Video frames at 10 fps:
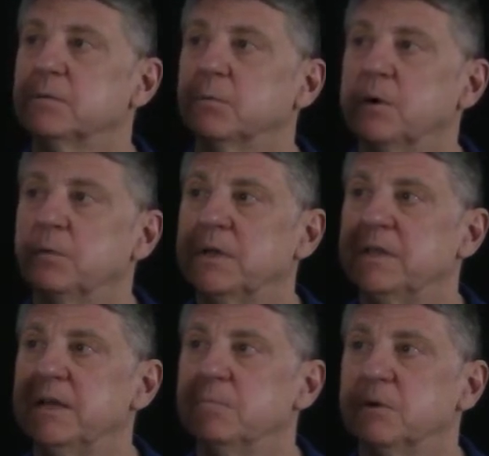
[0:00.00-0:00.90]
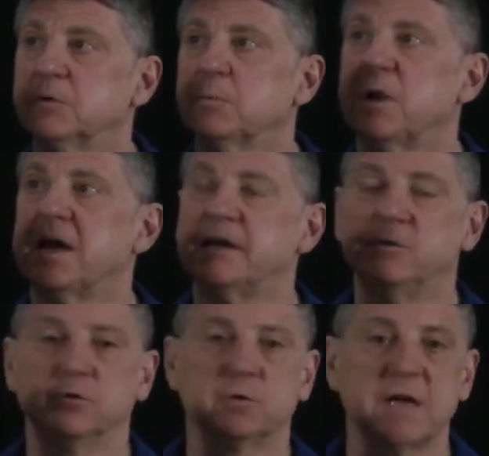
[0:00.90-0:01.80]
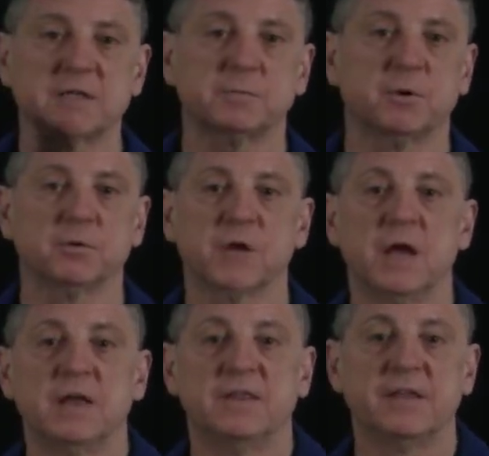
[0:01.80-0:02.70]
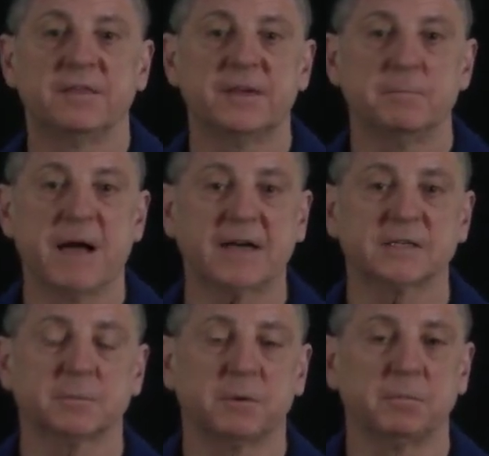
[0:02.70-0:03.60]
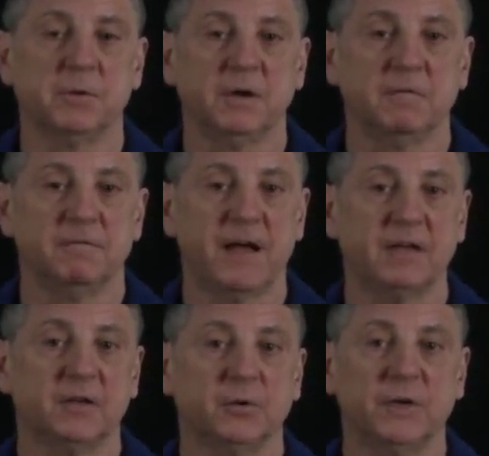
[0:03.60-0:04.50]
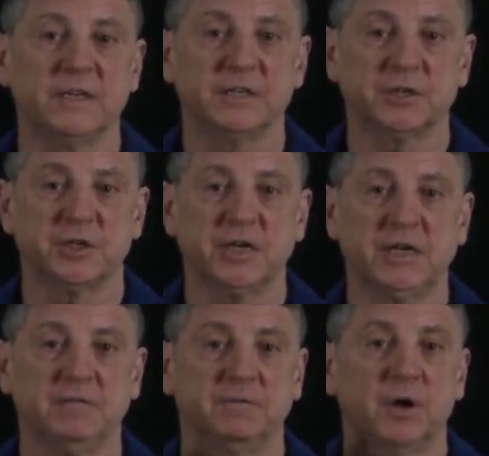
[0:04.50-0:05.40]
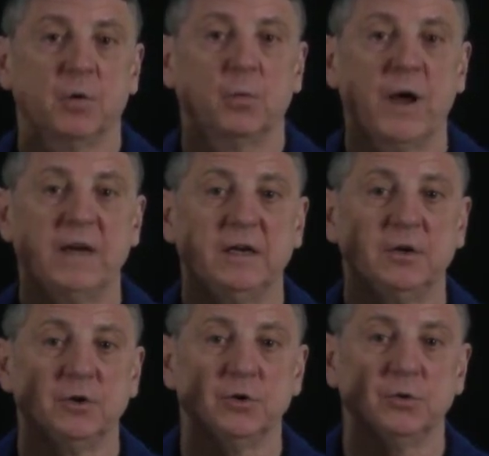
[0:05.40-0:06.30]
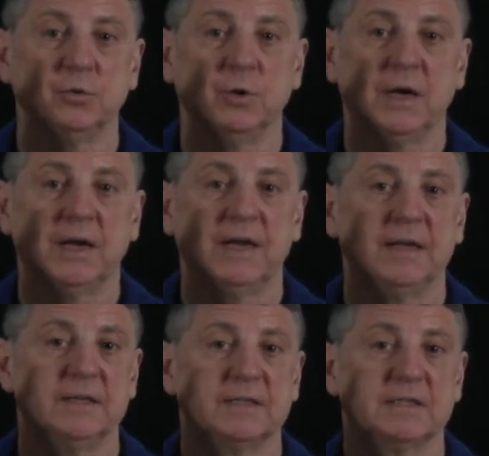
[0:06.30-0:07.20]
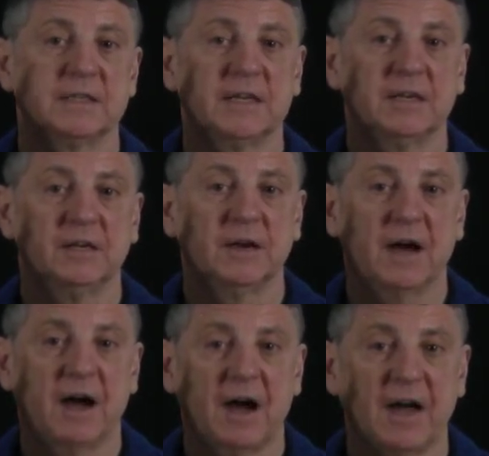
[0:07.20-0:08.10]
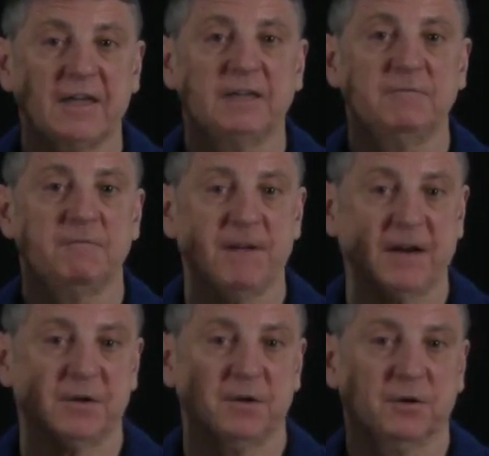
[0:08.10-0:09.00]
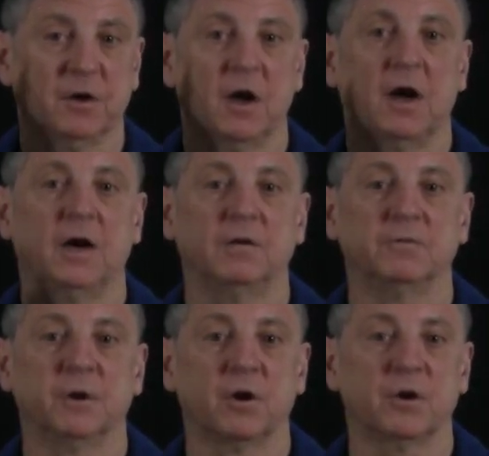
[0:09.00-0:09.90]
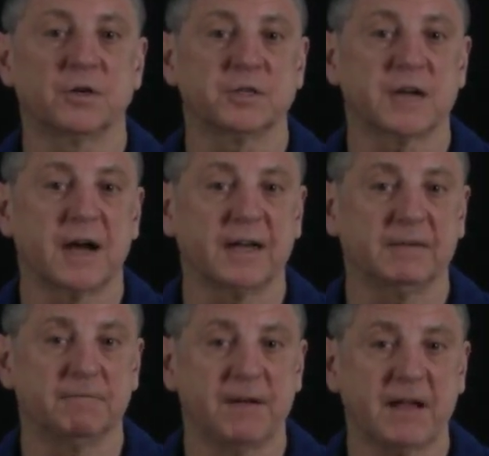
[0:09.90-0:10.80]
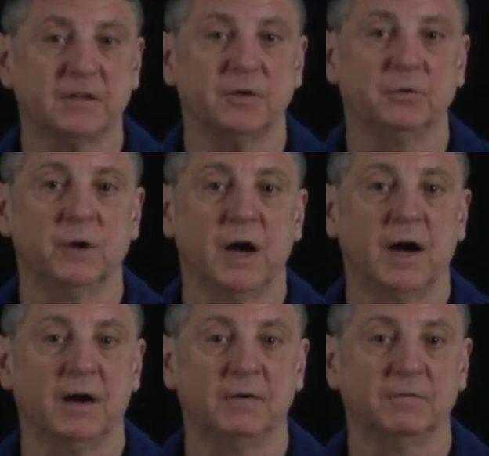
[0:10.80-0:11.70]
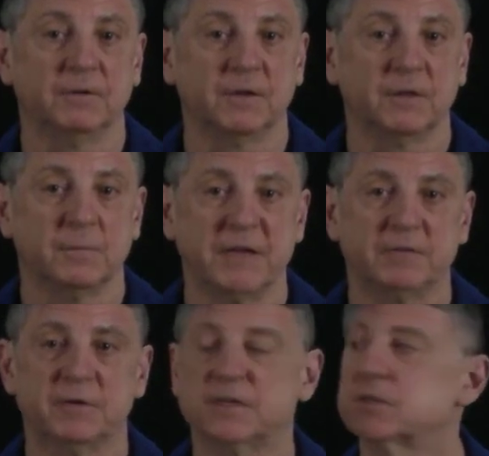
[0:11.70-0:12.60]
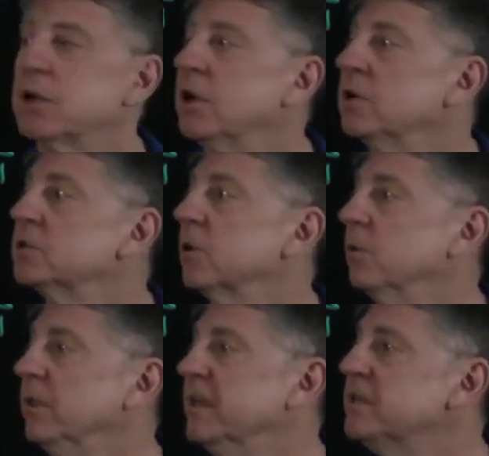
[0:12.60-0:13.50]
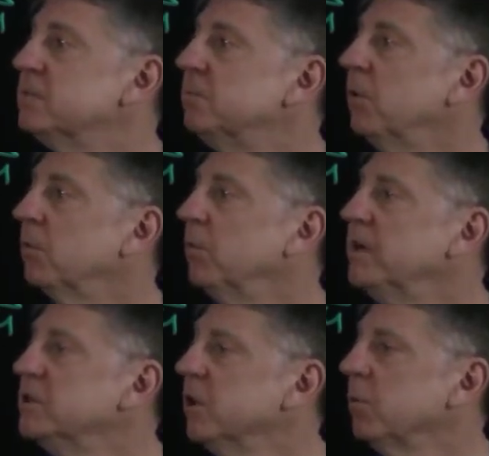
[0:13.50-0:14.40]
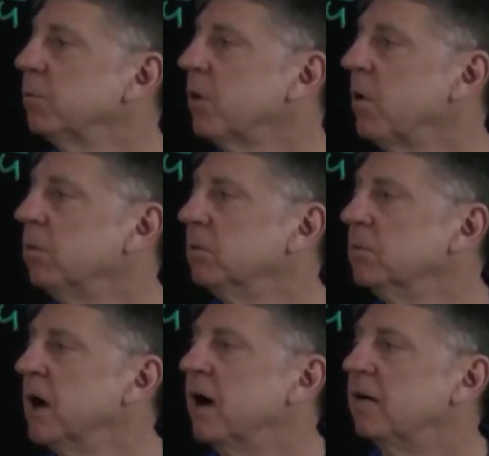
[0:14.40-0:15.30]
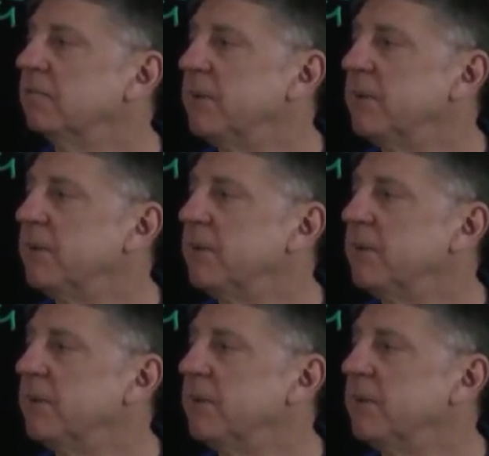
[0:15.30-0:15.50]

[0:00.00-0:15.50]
when we then multiply U transpose that the maximum value is achieved when u is the eigenvector of the largest eigenvalue of the matrix. So this original problem of